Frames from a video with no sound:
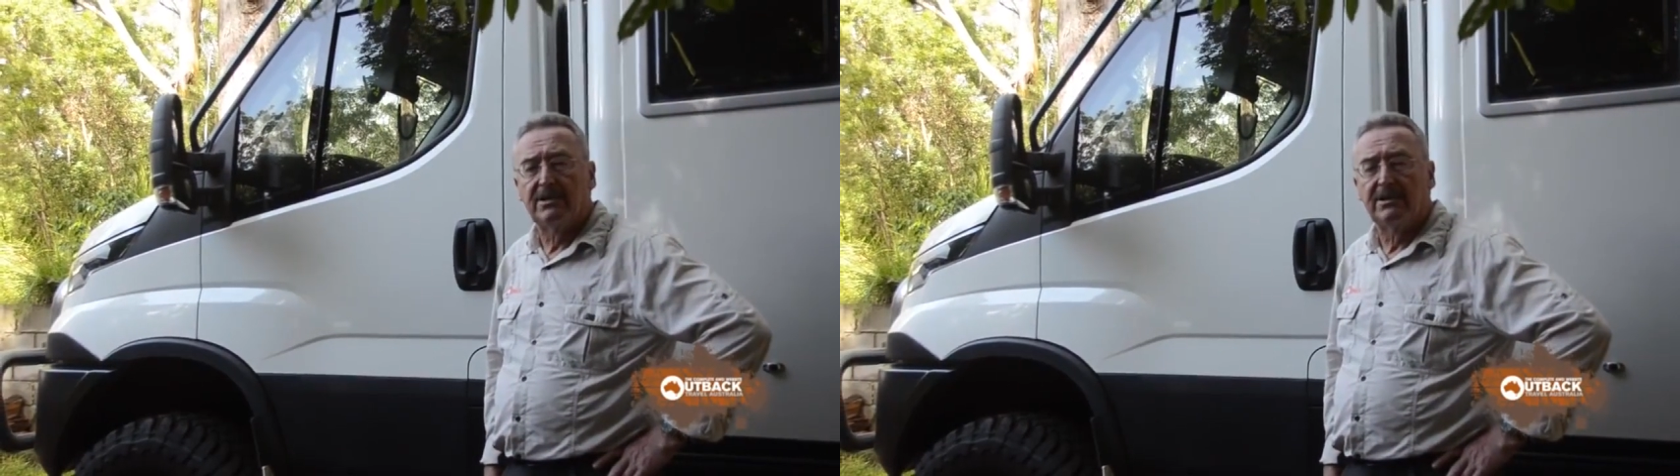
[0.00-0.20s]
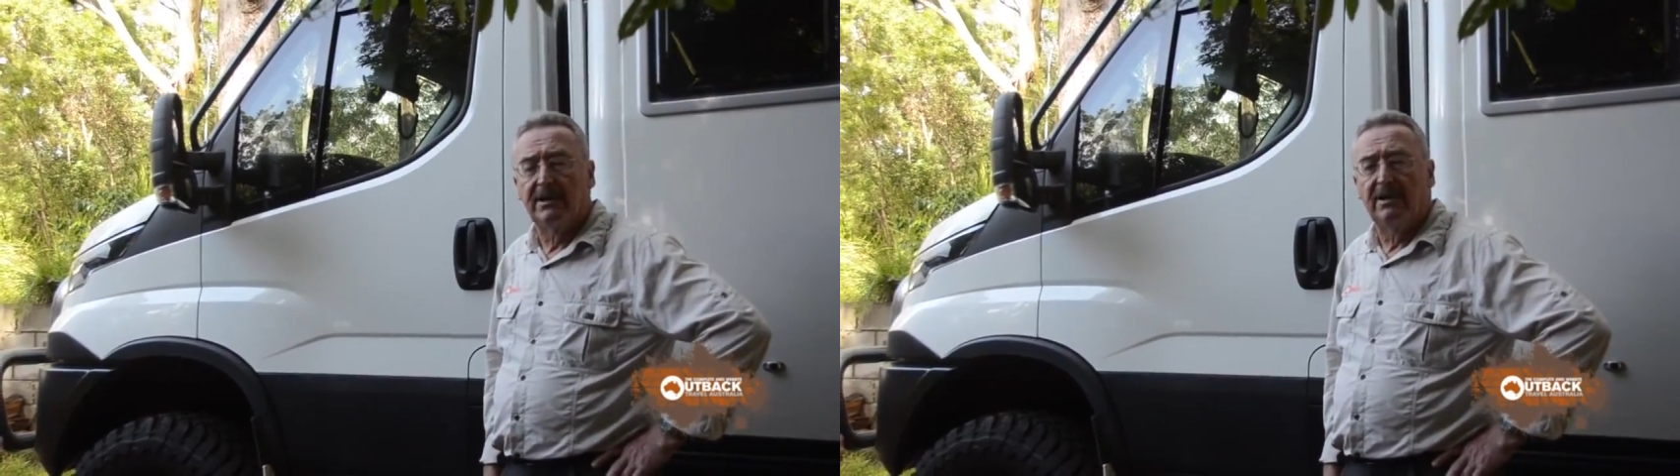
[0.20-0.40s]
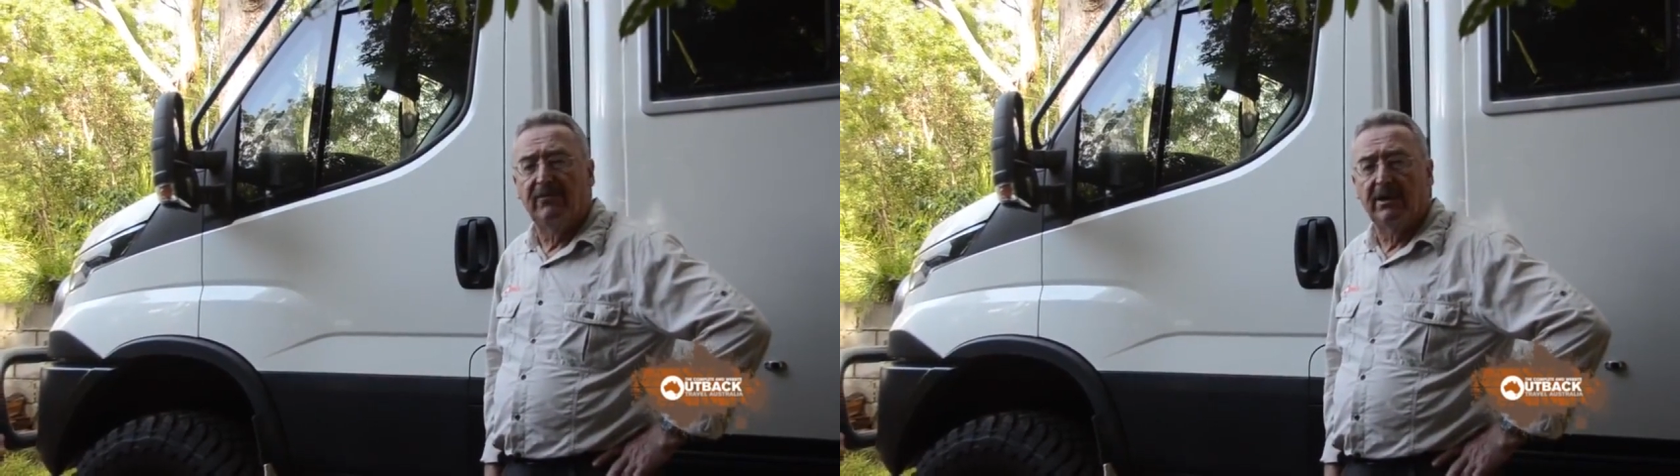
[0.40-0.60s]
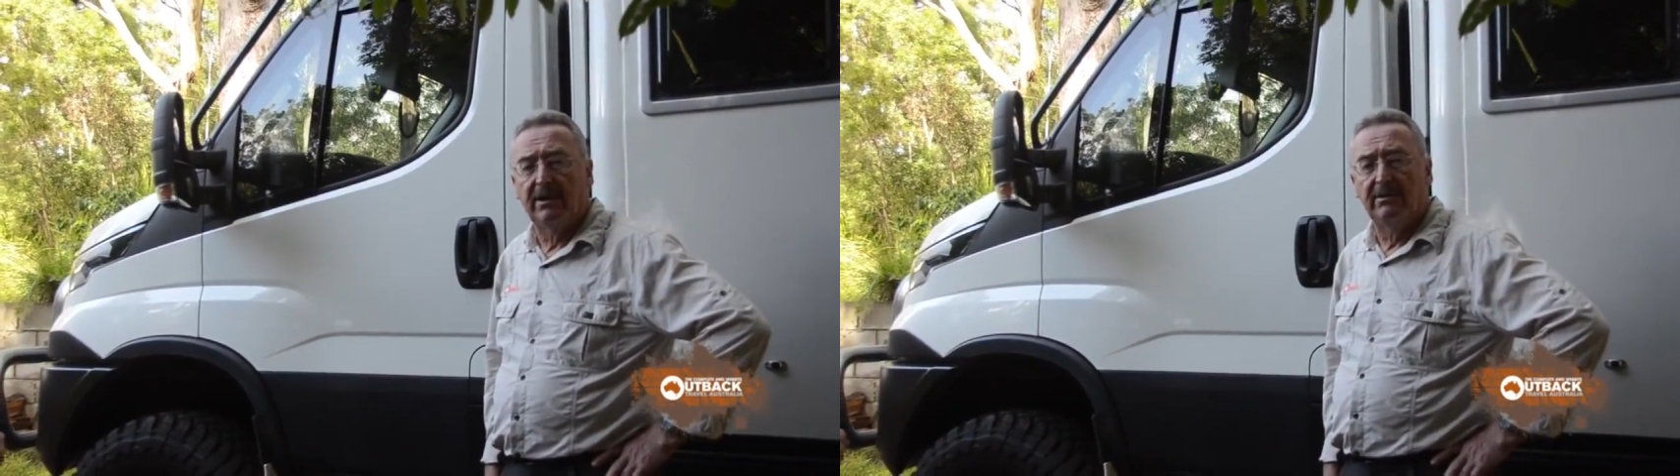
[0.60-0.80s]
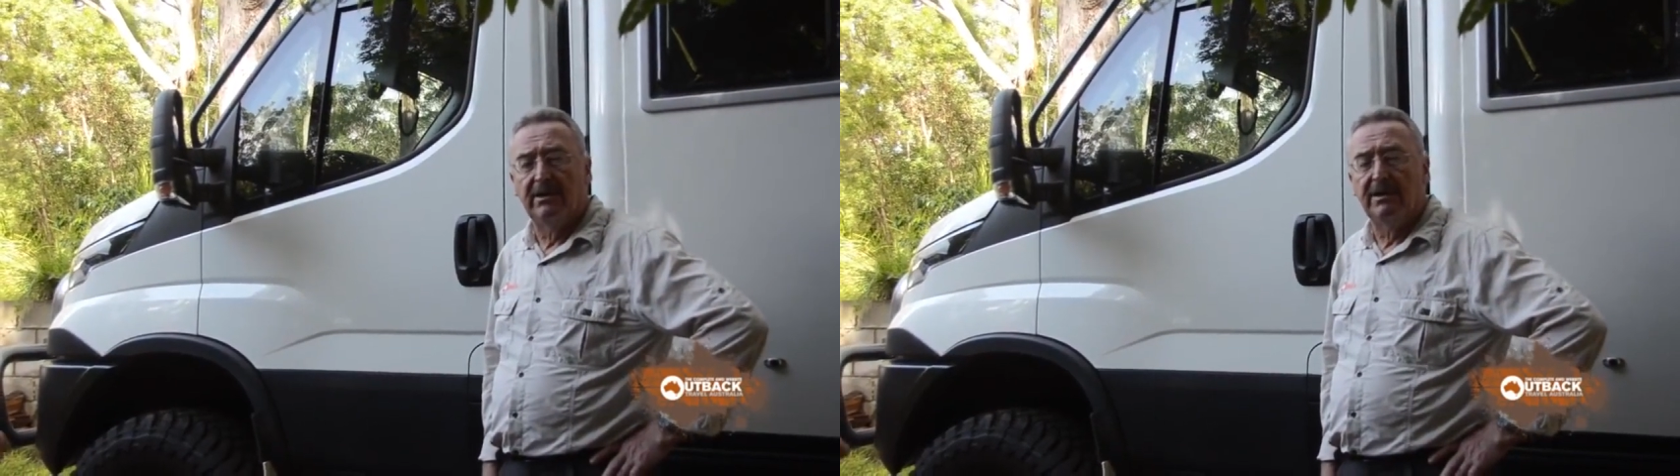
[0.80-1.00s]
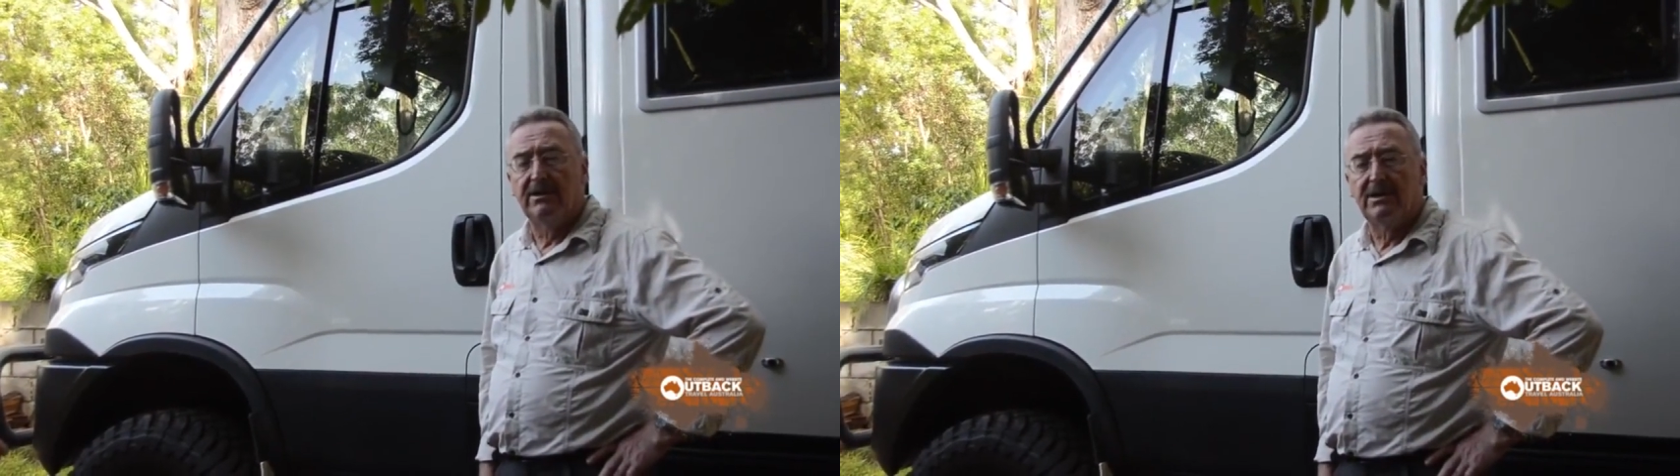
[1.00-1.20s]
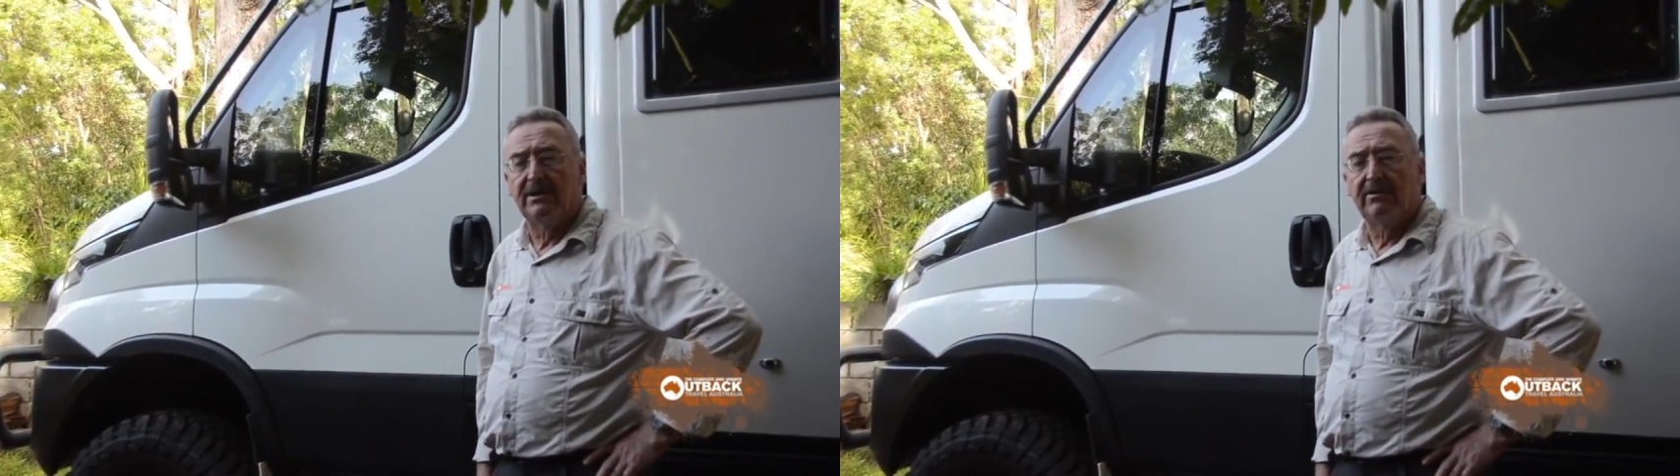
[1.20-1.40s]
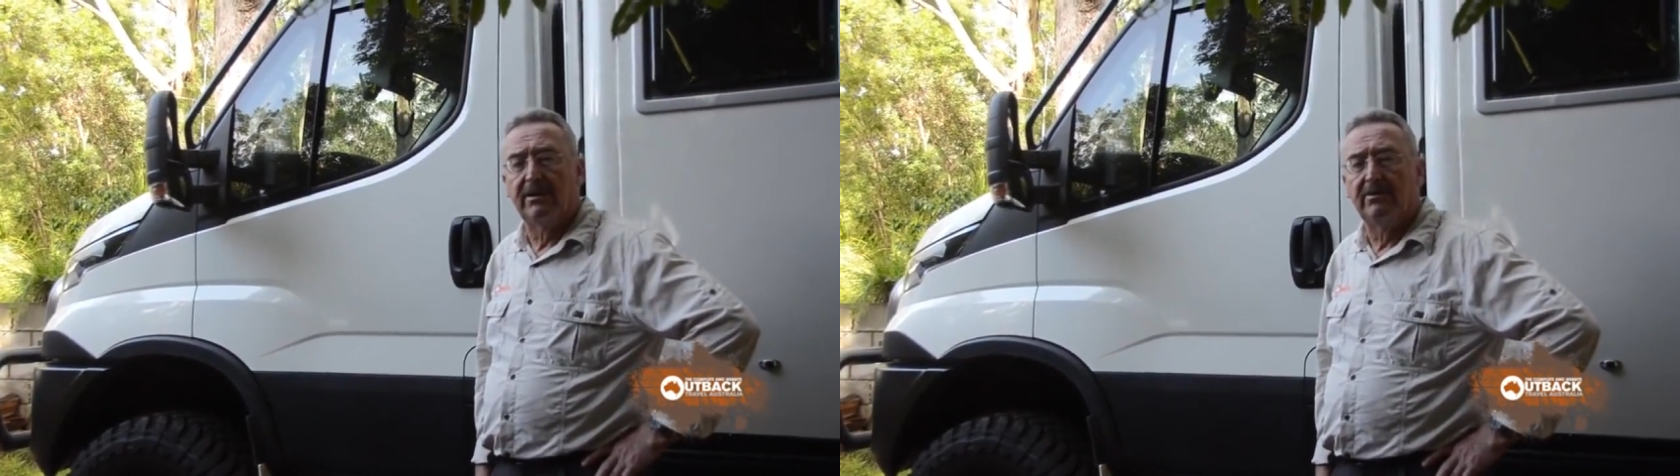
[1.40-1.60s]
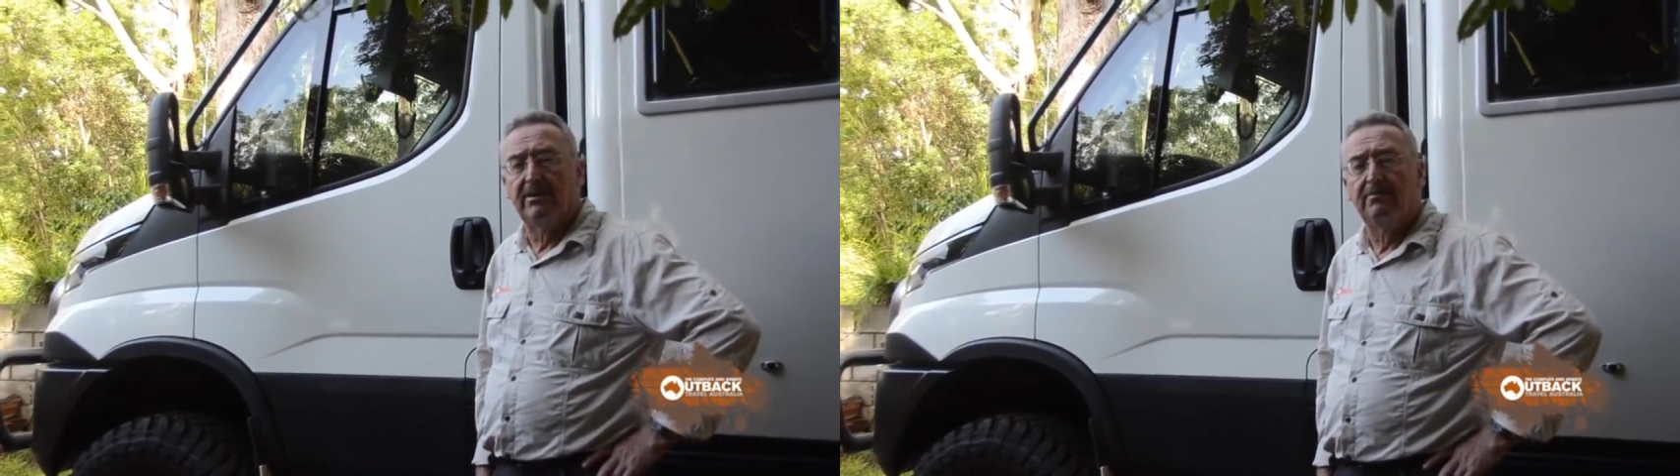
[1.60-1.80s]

significant interior